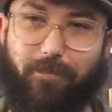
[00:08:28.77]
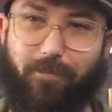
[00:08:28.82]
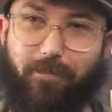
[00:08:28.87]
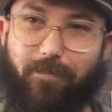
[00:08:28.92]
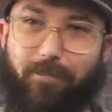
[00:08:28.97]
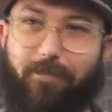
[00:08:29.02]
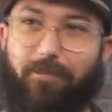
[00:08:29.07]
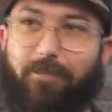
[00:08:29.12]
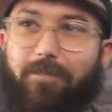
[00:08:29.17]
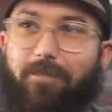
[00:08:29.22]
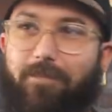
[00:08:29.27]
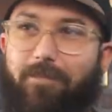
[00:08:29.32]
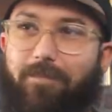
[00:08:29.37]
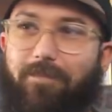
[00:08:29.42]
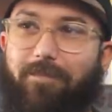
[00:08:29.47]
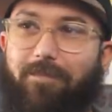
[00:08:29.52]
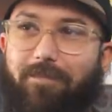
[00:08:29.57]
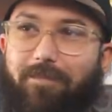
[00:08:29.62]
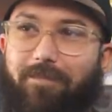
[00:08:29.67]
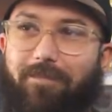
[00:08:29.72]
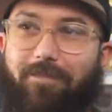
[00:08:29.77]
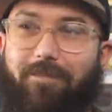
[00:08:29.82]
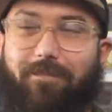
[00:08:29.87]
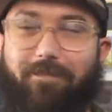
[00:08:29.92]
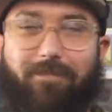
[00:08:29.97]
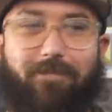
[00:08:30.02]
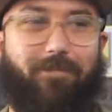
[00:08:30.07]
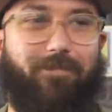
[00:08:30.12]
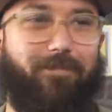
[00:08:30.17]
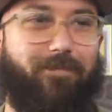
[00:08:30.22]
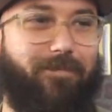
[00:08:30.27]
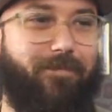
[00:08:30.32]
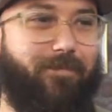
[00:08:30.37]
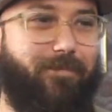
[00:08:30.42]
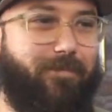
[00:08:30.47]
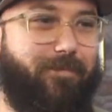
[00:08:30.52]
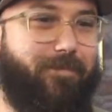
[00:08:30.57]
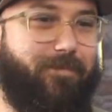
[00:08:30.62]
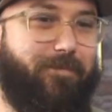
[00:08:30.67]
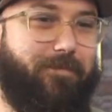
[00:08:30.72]

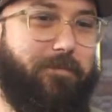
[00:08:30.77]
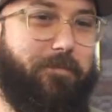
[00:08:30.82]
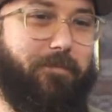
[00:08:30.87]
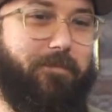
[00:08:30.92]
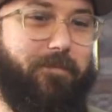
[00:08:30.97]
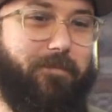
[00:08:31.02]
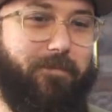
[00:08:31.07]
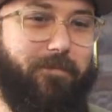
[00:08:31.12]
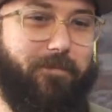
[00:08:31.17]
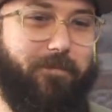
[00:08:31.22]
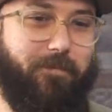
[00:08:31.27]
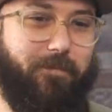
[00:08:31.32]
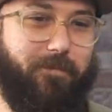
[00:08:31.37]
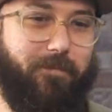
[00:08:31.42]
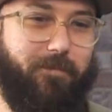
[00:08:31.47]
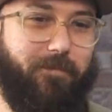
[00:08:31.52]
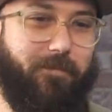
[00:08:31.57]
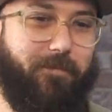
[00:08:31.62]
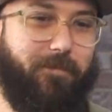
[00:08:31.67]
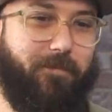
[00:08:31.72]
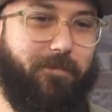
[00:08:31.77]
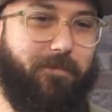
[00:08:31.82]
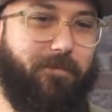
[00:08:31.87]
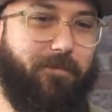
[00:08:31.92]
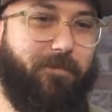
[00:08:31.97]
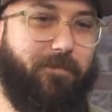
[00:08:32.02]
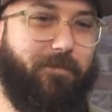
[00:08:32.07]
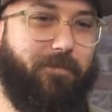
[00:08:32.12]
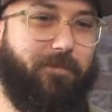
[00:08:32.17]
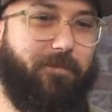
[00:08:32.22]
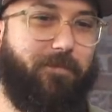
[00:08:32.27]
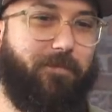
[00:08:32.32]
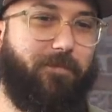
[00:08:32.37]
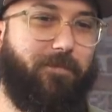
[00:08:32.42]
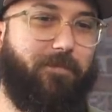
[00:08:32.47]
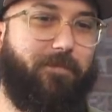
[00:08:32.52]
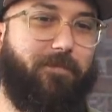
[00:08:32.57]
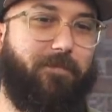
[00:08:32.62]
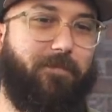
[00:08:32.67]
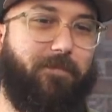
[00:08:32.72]

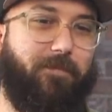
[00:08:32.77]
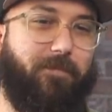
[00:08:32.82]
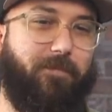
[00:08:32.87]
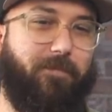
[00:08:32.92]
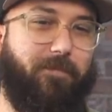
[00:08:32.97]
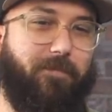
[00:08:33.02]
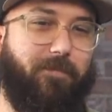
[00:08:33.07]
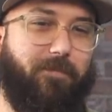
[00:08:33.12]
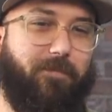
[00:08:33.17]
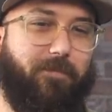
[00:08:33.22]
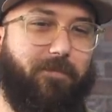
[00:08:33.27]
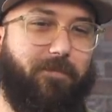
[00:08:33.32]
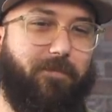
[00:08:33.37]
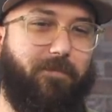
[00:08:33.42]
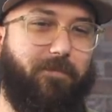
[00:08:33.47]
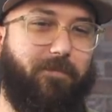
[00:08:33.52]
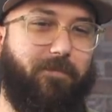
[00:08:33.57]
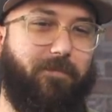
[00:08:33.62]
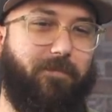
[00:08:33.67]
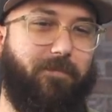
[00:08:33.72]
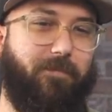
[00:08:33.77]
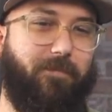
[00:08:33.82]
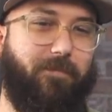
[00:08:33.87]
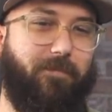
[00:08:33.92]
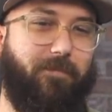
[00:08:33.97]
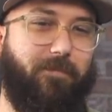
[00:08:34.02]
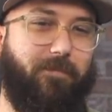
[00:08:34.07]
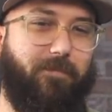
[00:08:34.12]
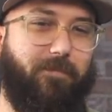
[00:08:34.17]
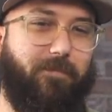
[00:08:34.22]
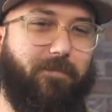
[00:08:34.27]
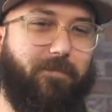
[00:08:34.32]
The person shown says nothing.